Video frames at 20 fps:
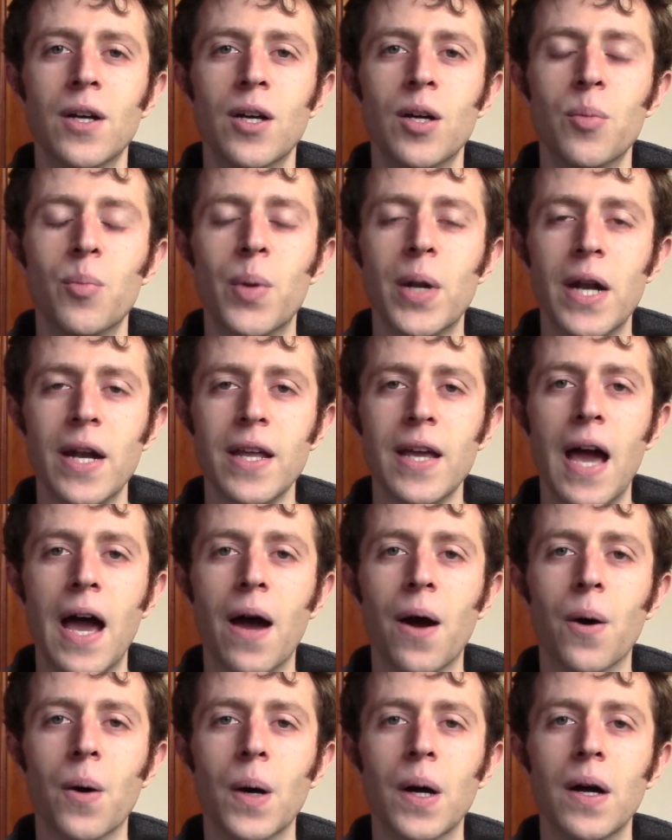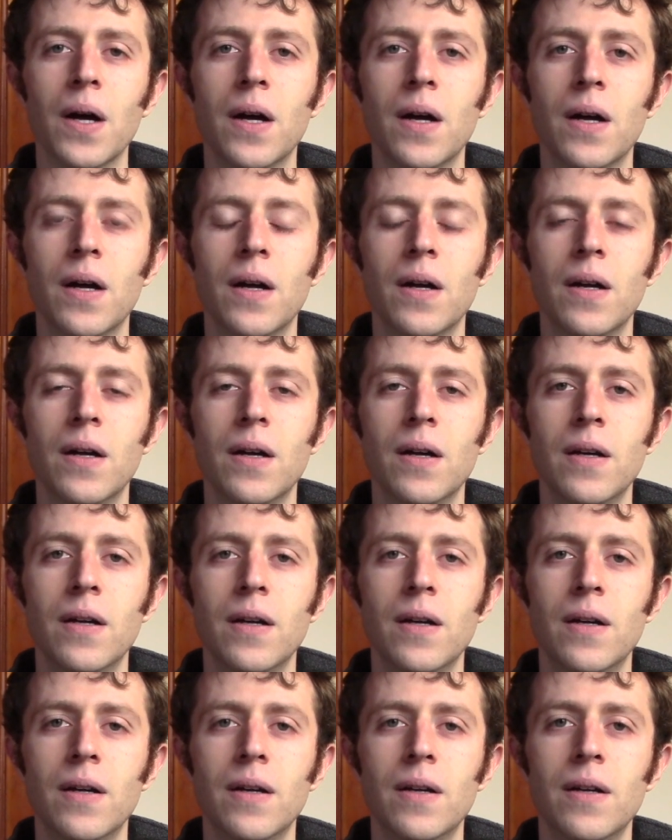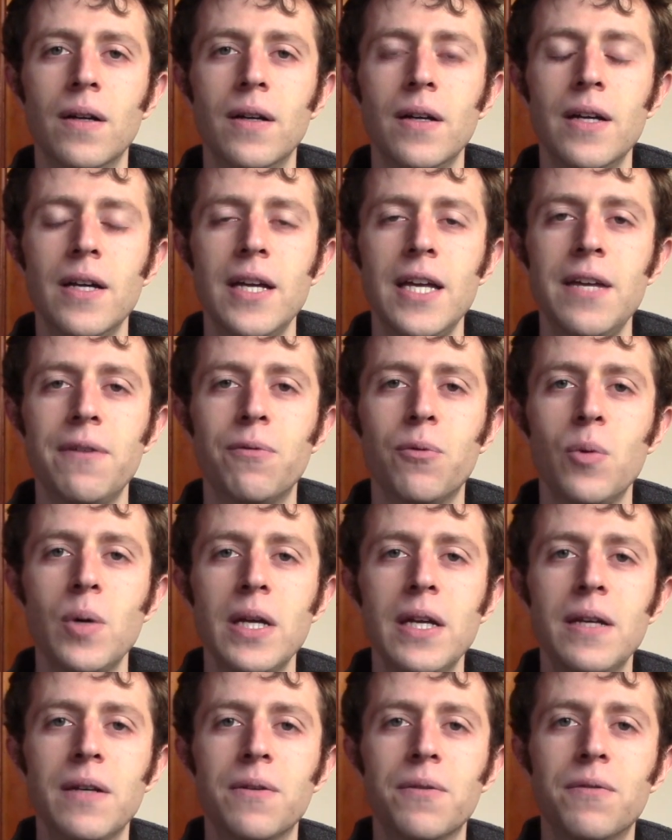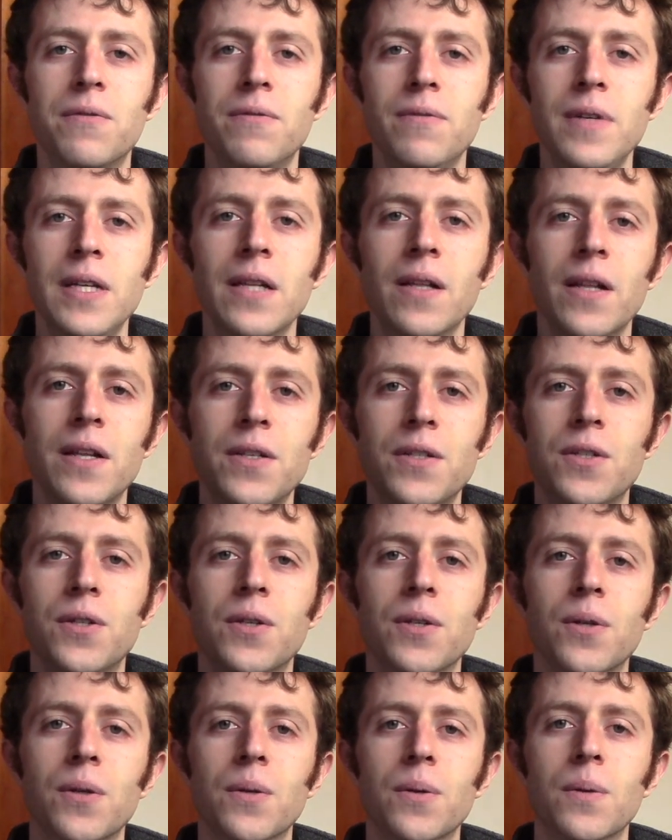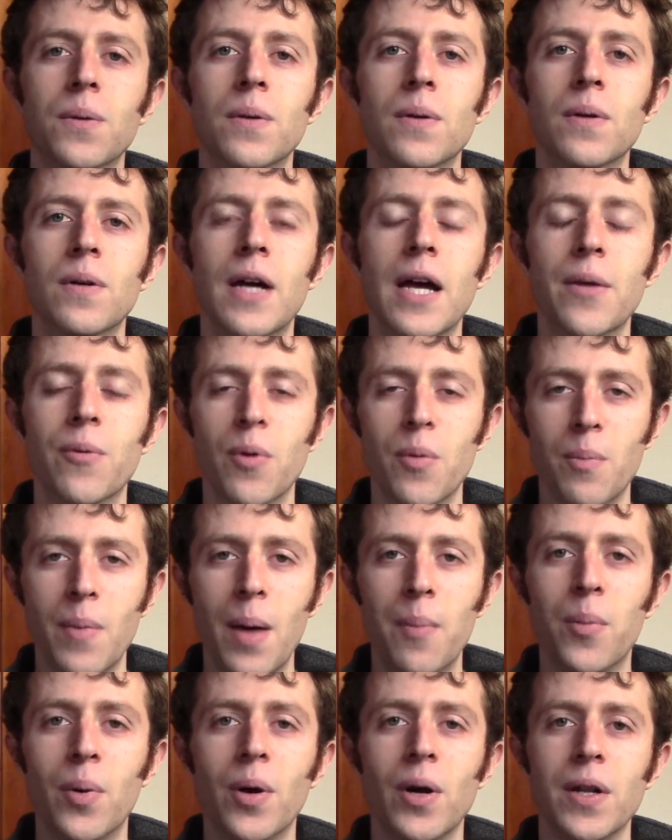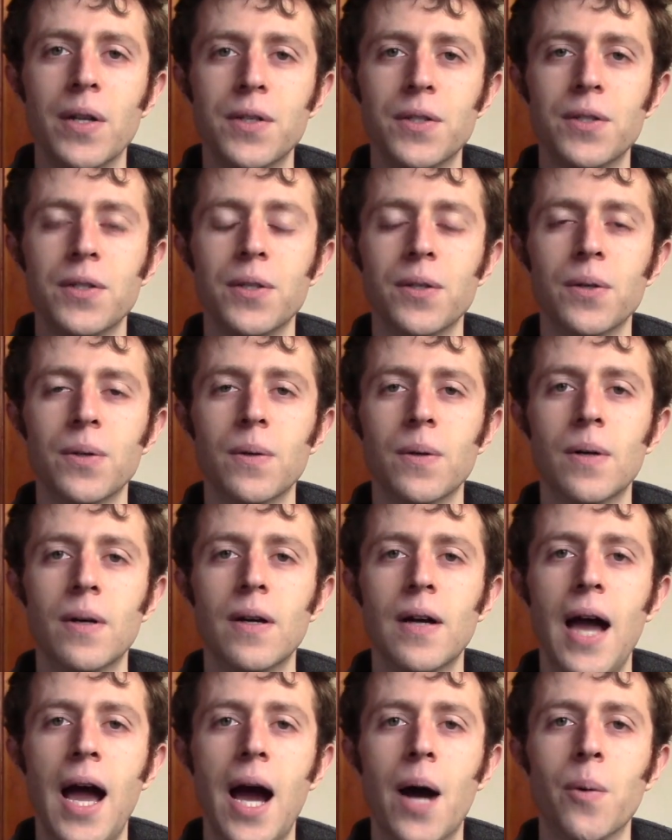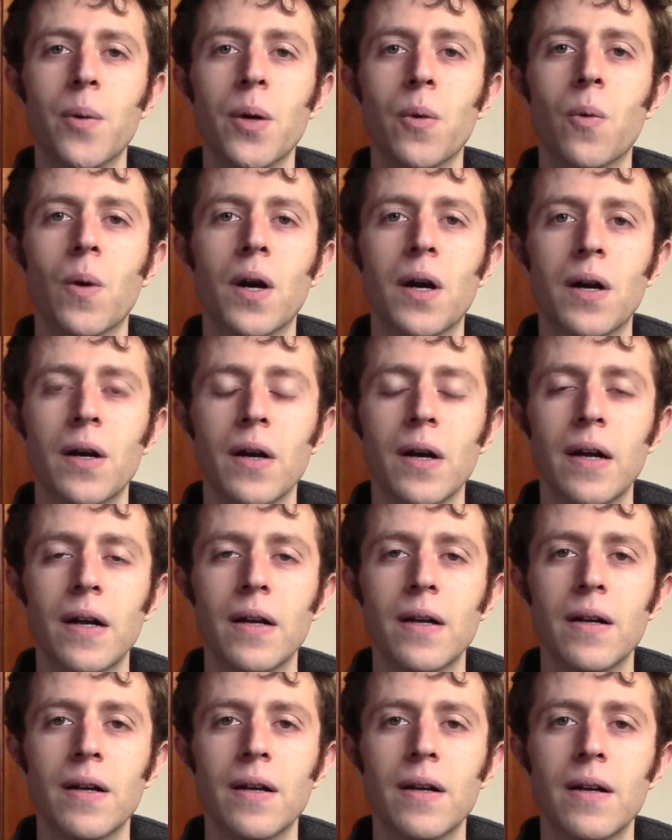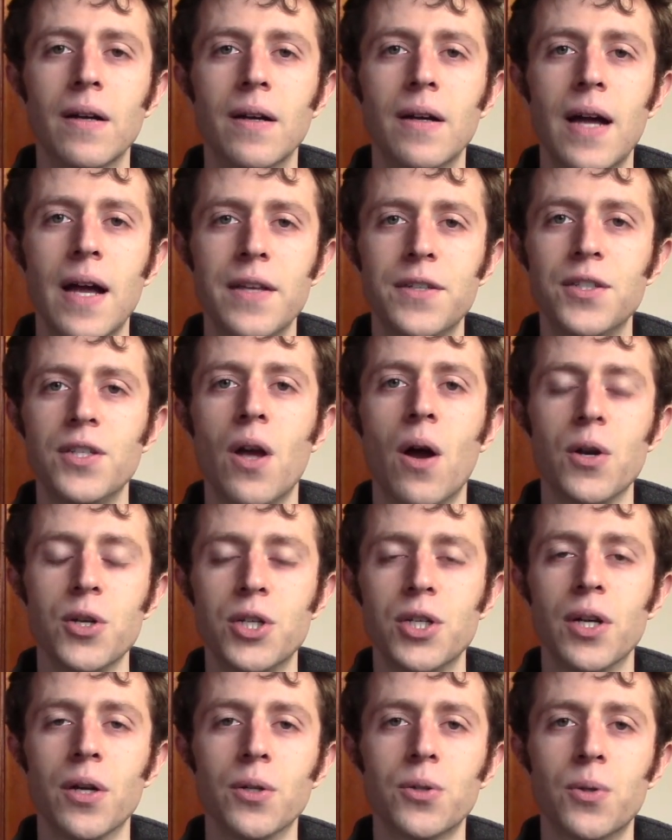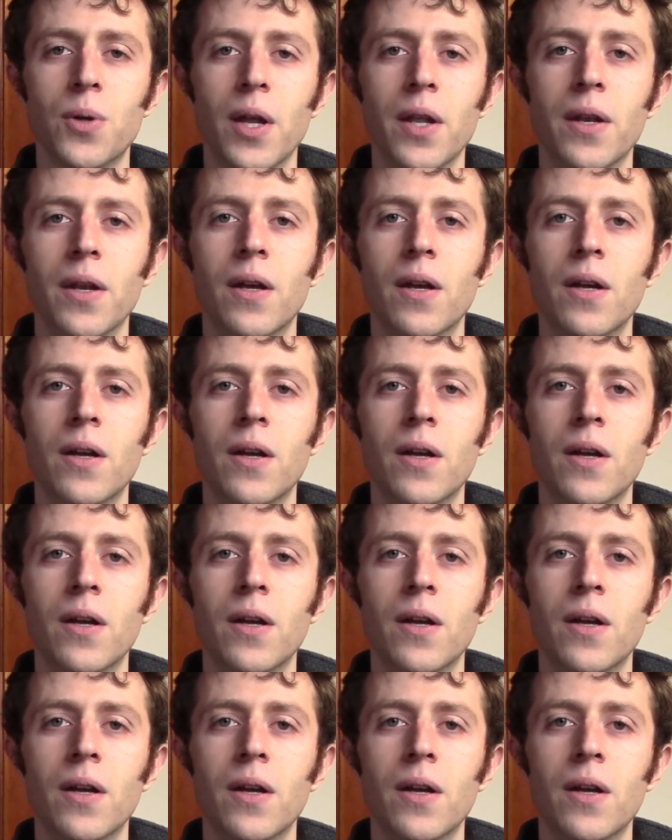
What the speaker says: But anyhow, if we feel into and remember into how we were as young children,